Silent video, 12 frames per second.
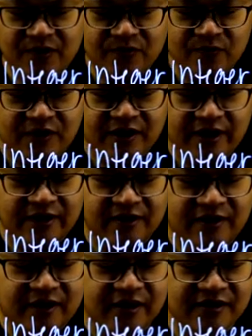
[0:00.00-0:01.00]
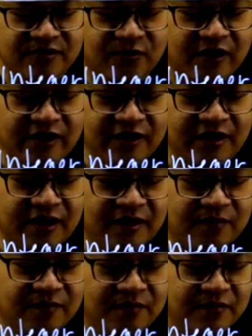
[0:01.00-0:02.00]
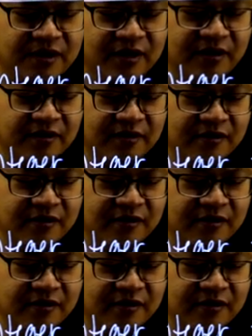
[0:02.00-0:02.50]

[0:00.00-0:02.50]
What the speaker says: we let x1 be